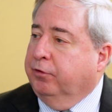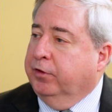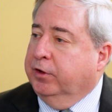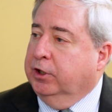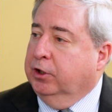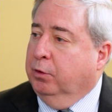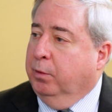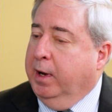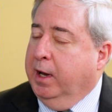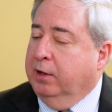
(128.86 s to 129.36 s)
for the
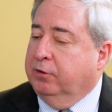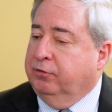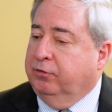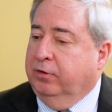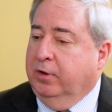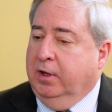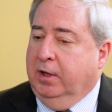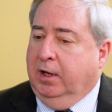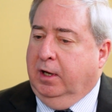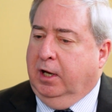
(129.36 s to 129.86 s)
U.S.,
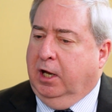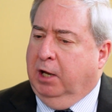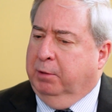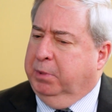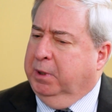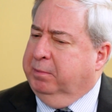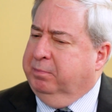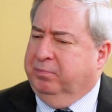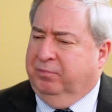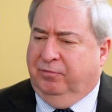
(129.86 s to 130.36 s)

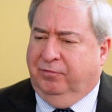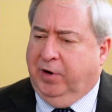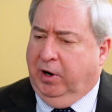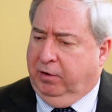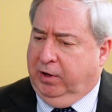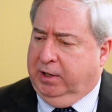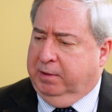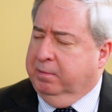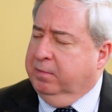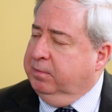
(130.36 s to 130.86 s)
but
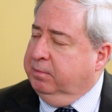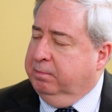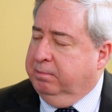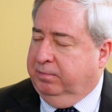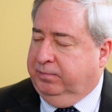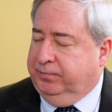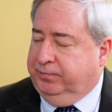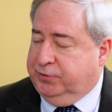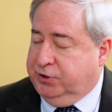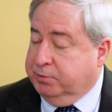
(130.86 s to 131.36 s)
very
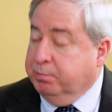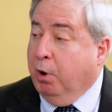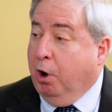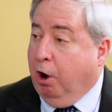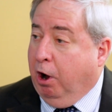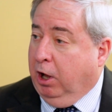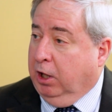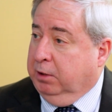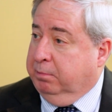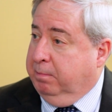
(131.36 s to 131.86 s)

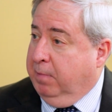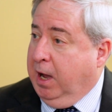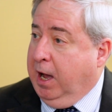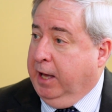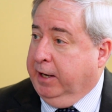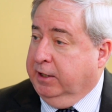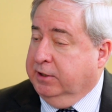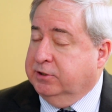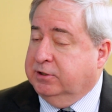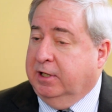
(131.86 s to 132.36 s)
small,
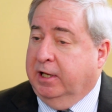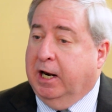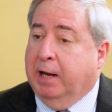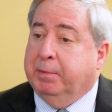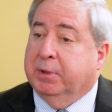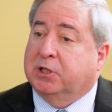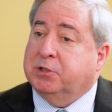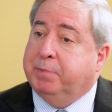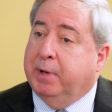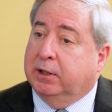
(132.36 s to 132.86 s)
modest. And I'm
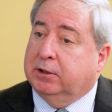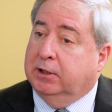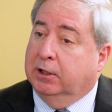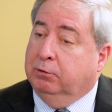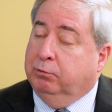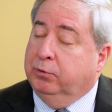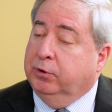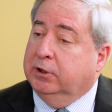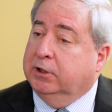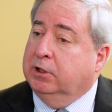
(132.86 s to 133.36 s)

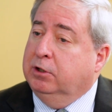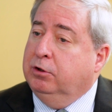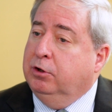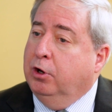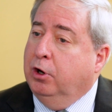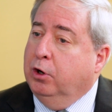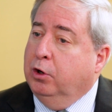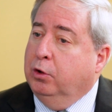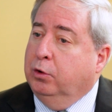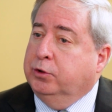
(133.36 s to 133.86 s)
expecting really
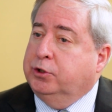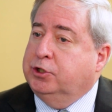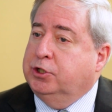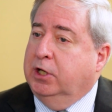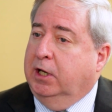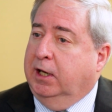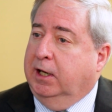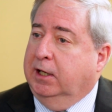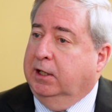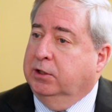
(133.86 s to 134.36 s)
no
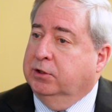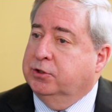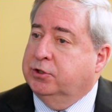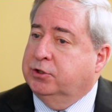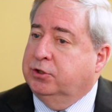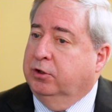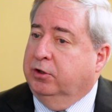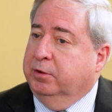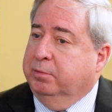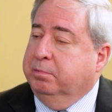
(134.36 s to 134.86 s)
change
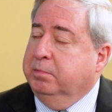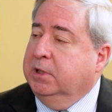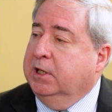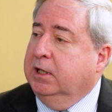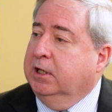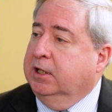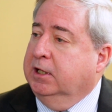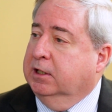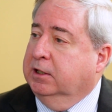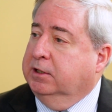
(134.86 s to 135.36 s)
to the
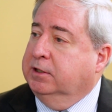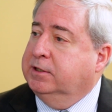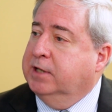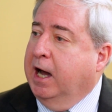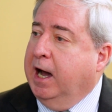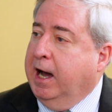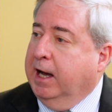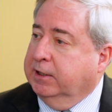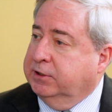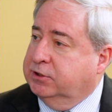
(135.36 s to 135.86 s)
median
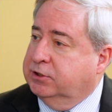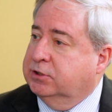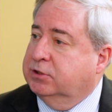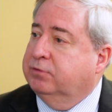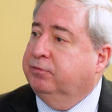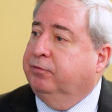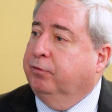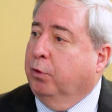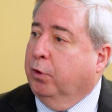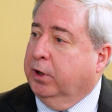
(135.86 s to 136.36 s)
dots
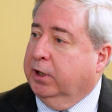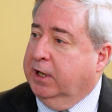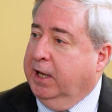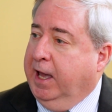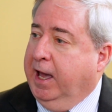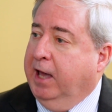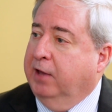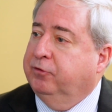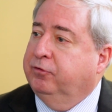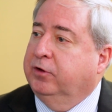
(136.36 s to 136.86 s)

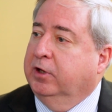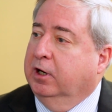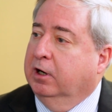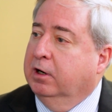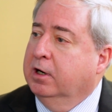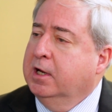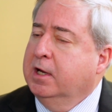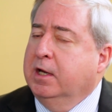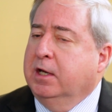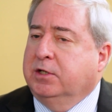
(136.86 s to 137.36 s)
forecast here.
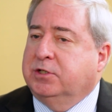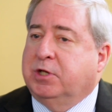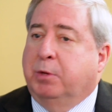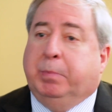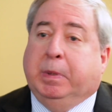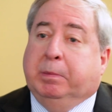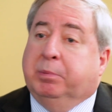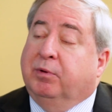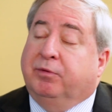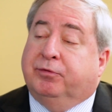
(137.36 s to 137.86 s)
Some
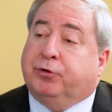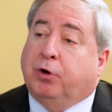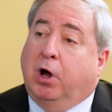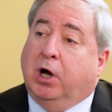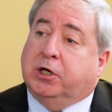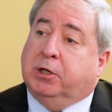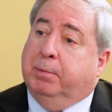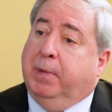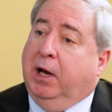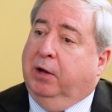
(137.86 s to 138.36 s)
people have
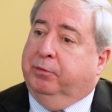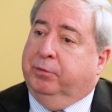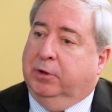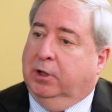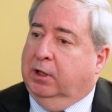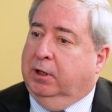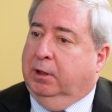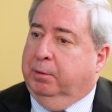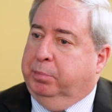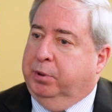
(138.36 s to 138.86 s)
talked about
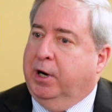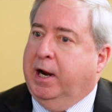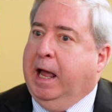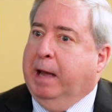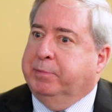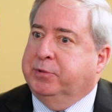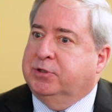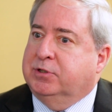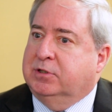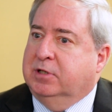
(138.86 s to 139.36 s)

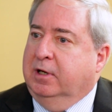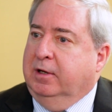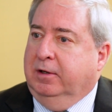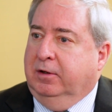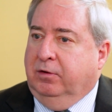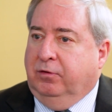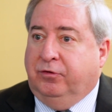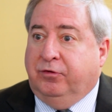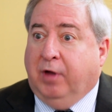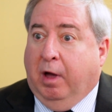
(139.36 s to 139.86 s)
perhaps
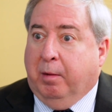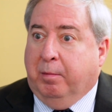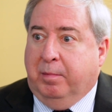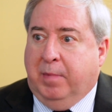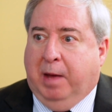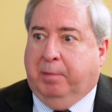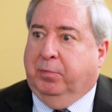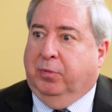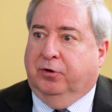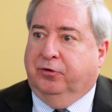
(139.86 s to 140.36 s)
some
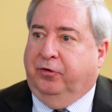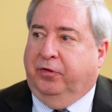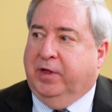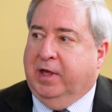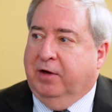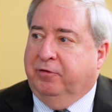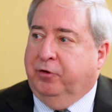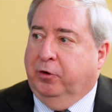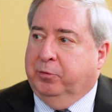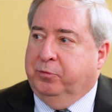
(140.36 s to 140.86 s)
members of the
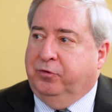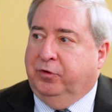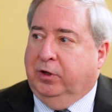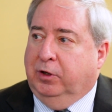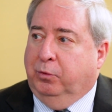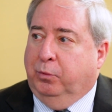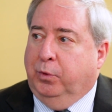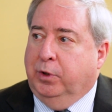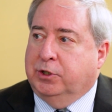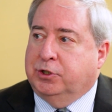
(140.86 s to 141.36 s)

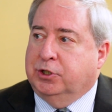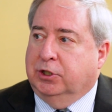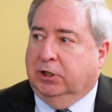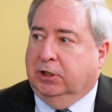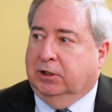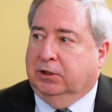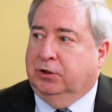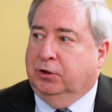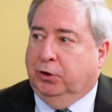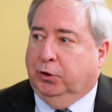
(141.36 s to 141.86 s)
FOMC
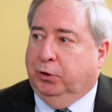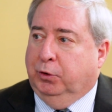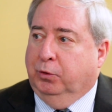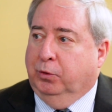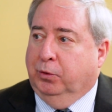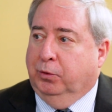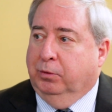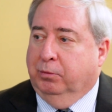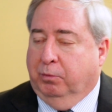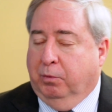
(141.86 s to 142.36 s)
wishing
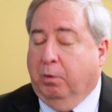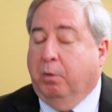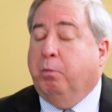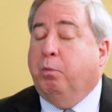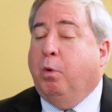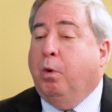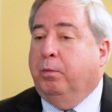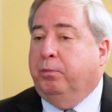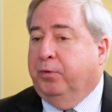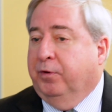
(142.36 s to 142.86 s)

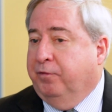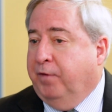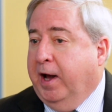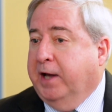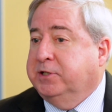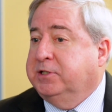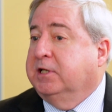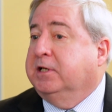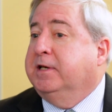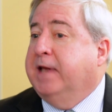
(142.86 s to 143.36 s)
to
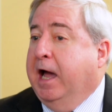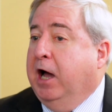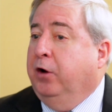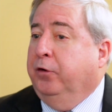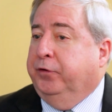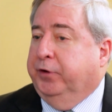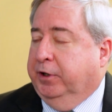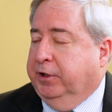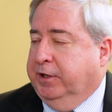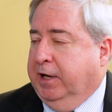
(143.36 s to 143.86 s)
revising
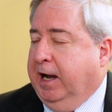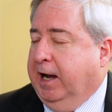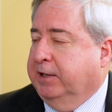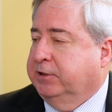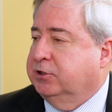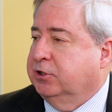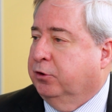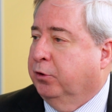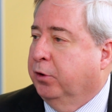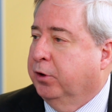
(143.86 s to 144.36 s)
down their
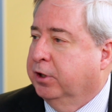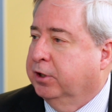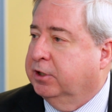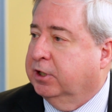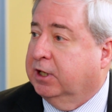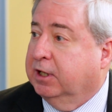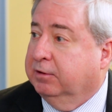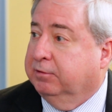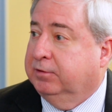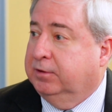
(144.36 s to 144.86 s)
dots in order
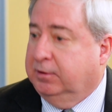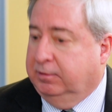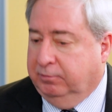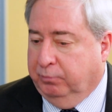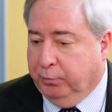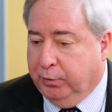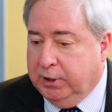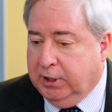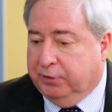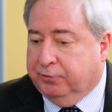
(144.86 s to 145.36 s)
to
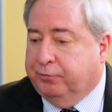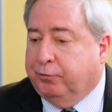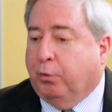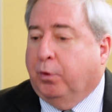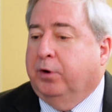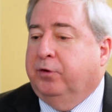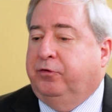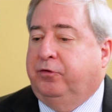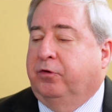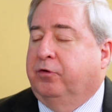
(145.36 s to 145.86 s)

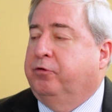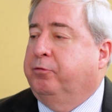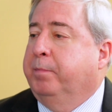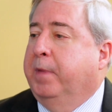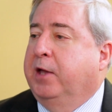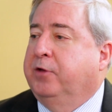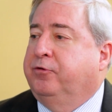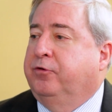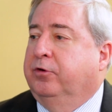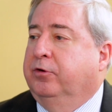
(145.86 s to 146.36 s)
reinforce this
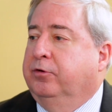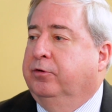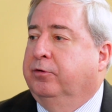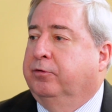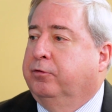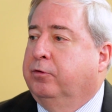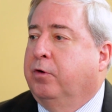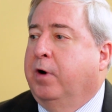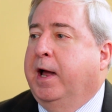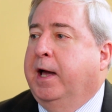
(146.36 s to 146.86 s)
message
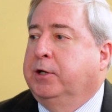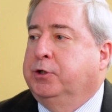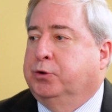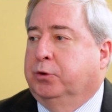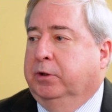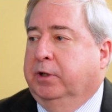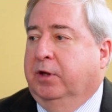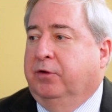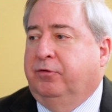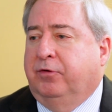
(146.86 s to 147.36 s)
of
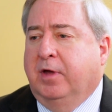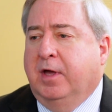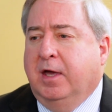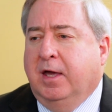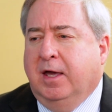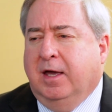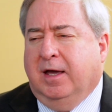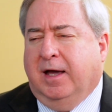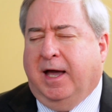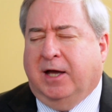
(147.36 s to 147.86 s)
gradualness.
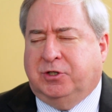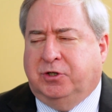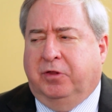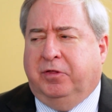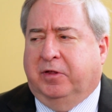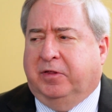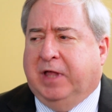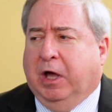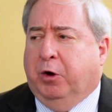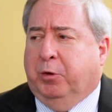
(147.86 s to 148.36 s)
Mm-hmm. I actually
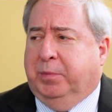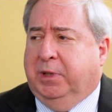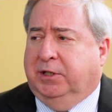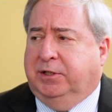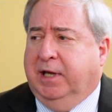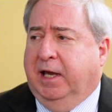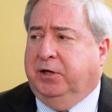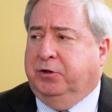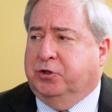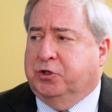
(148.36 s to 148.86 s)
think that would be a
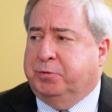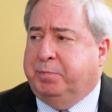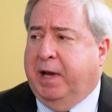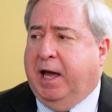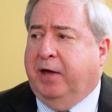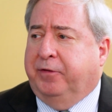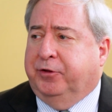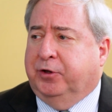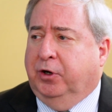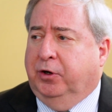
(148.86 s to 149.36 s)
dangerous
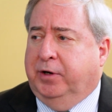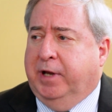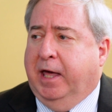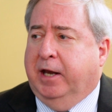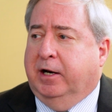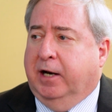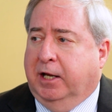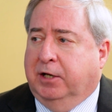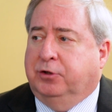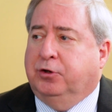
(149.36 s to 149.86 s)
path to go down,
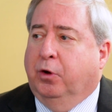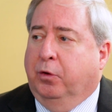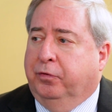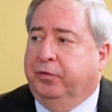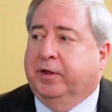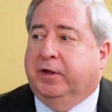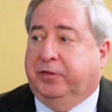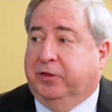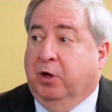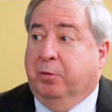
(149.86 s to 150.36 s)
and I don't
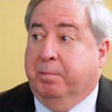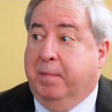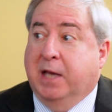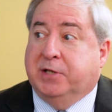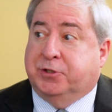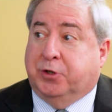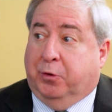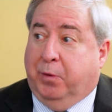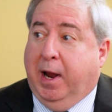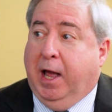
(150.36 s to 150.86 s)
think they'll
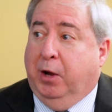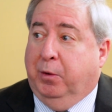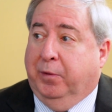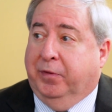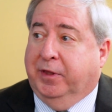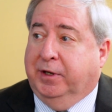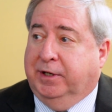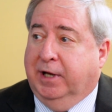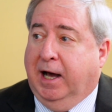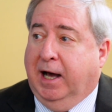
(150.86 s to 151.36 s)
mess around with
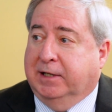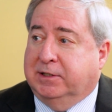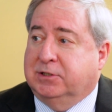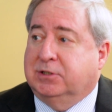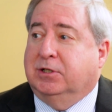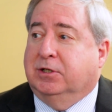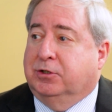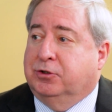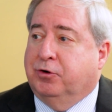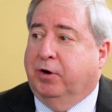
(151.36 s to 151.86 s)
the dots
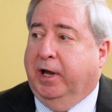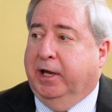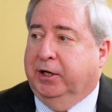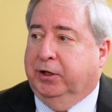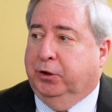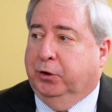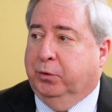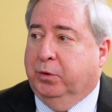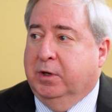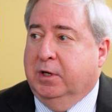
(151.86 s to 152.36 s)
to try
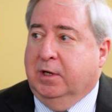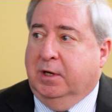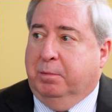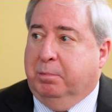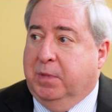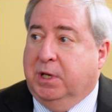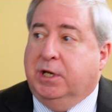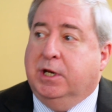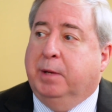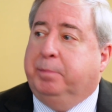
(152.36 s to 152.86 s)
to
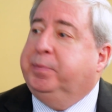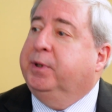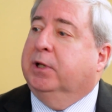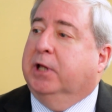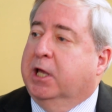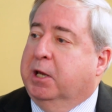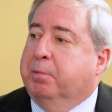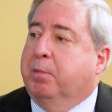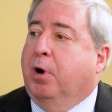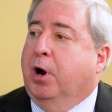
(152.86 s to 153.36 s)

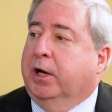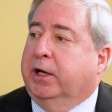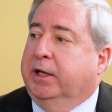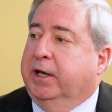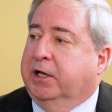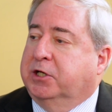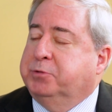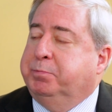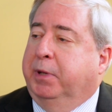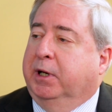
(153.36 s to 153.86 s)
manipulate market
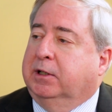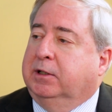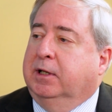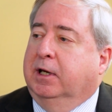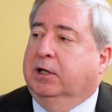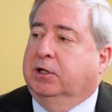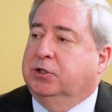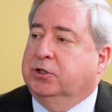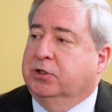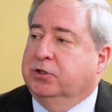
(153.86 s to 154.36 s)

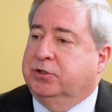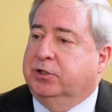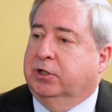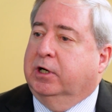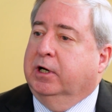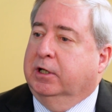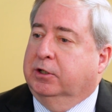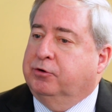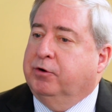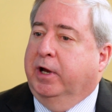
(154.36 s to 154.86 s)
expectations. They're
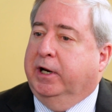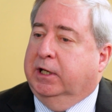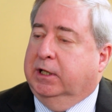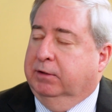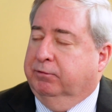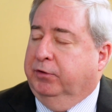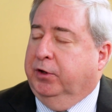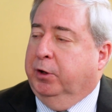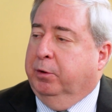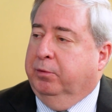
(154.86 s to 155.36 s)
going to try to
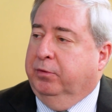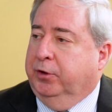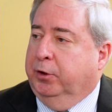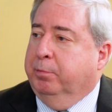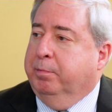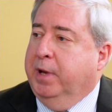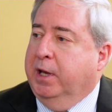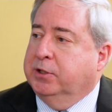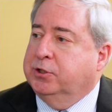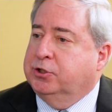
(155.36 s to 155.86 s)
give their
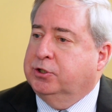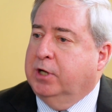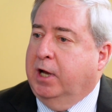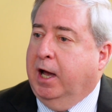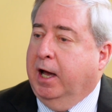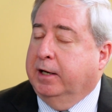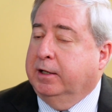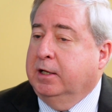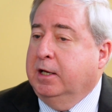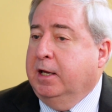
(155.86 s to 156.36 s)
best
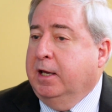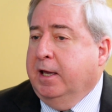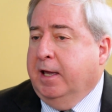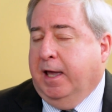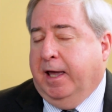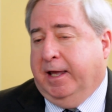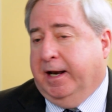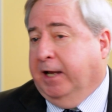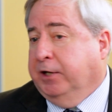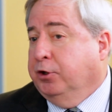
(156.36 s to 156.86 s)
shot.
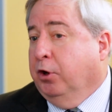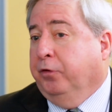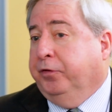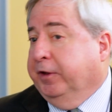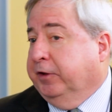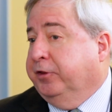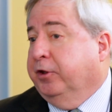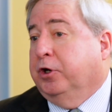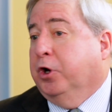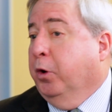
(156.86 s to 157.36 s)
And I don't
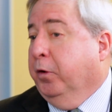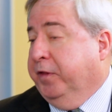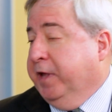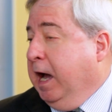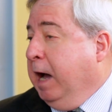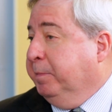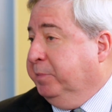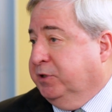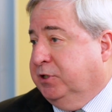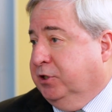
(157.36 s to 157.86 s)
think they'll go the
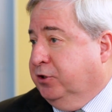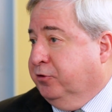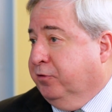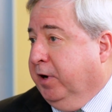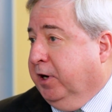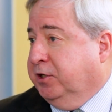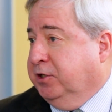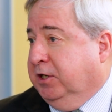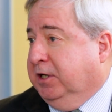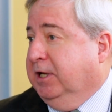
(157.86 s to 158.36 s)
opposite
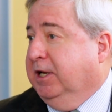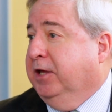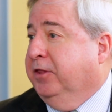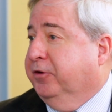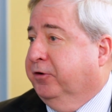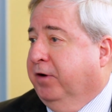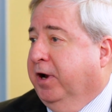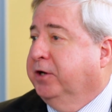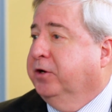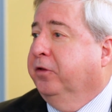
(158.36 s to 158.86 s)
direction
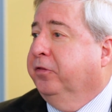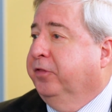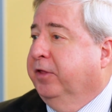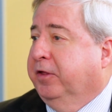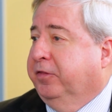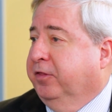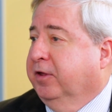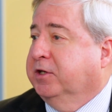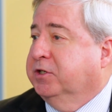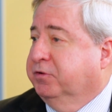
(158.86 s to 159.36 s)
either. I don't
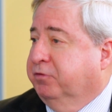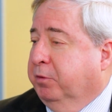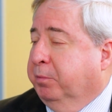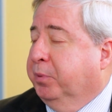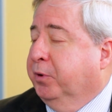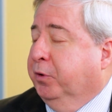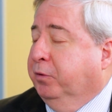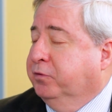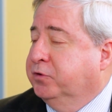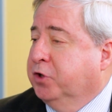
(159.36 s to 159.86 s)
think things have
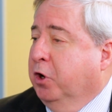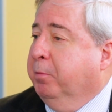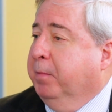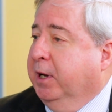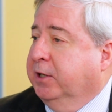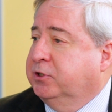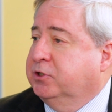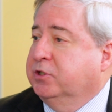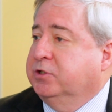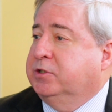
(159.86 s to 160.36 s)
improved so
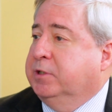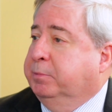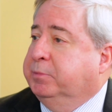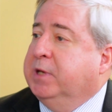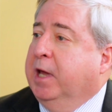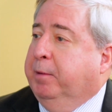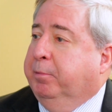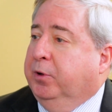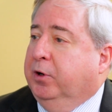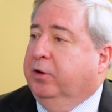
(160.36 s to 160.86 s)
much since
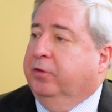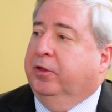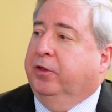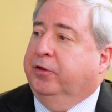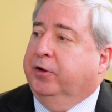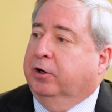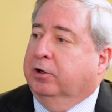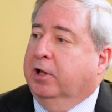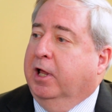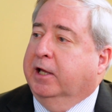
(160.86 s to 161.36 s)
September that
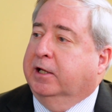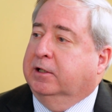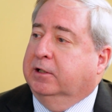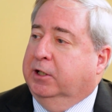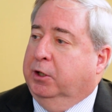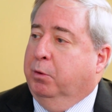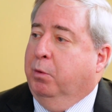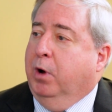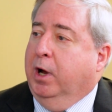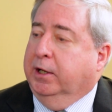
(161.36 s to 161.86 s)
they're likely
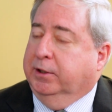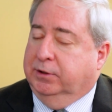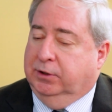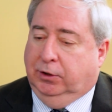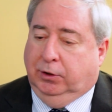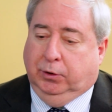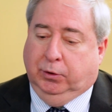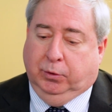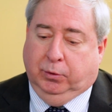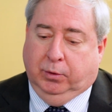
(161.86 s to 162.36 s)
to want
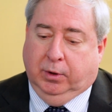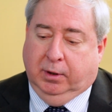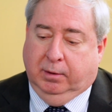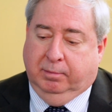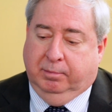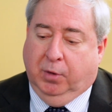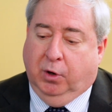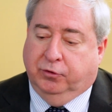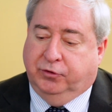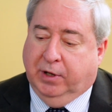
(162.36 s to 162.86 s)
to,
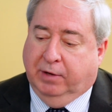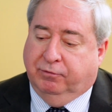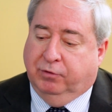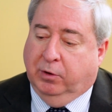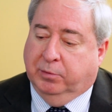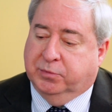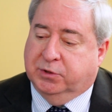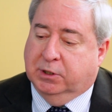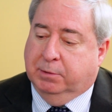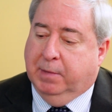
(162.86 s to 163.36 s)
most
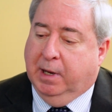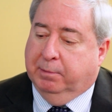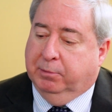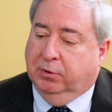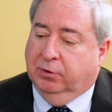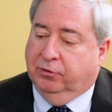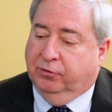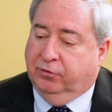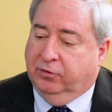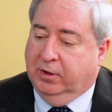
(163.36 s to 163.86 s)
FOMC
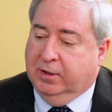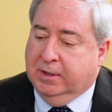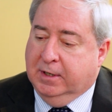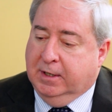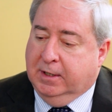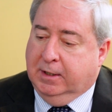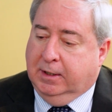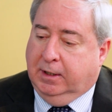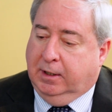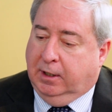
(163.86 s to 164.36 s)
members,
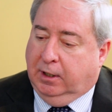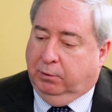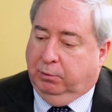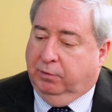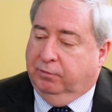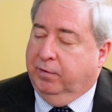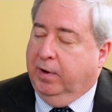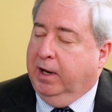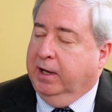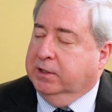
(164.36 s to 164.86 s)

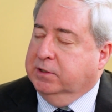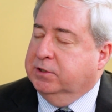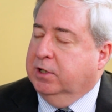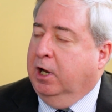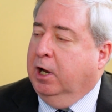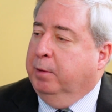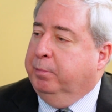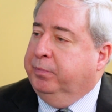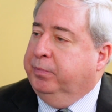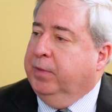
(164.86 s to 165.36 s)
revise
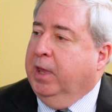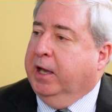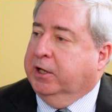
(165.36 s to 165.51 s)
up